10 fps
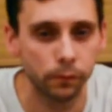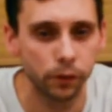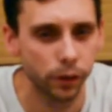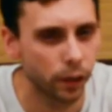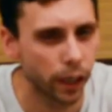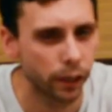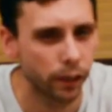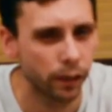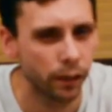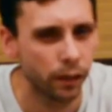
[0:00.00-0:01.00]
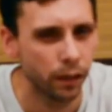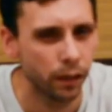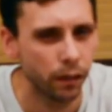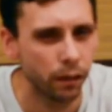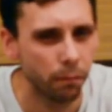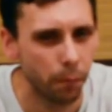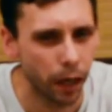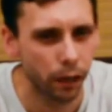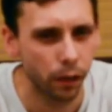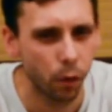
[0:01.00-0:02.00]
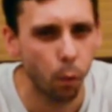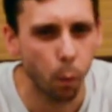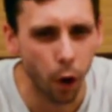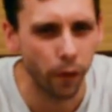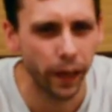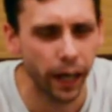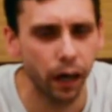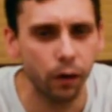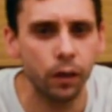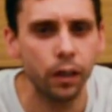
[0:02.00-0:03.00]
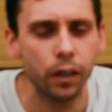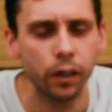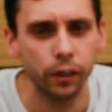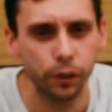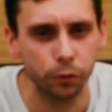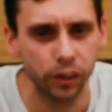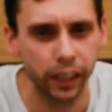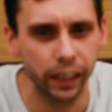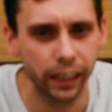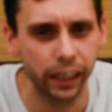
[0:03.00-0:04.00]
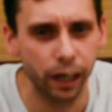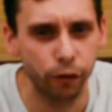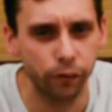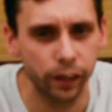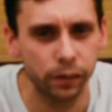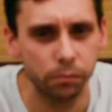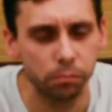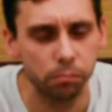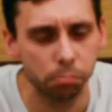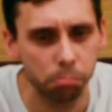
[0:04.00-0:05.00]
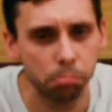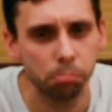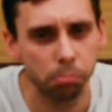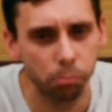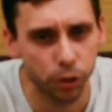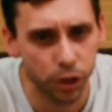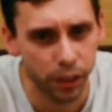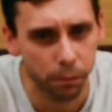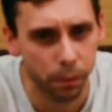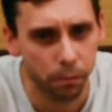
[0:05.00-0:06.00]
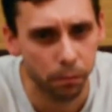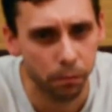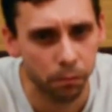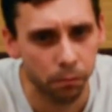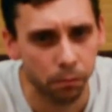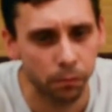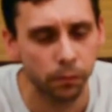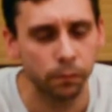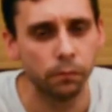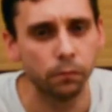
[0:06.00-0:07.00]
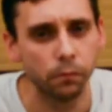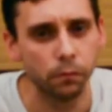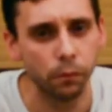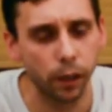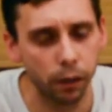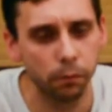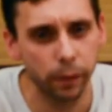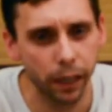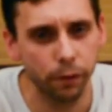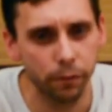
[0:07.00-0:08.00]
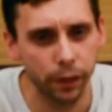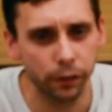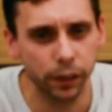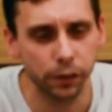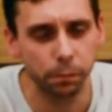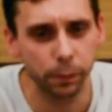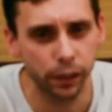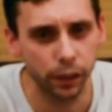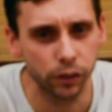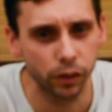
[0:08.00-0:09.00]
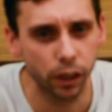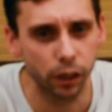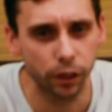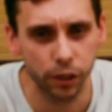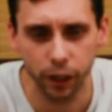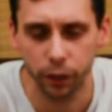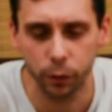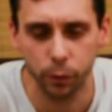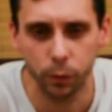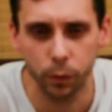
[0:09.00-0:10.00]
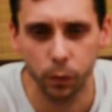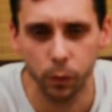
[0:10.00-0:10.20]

So you're like, Mark, what the hell? You said eating healthy was cheap. Well, bear with me on this because I'm going to show you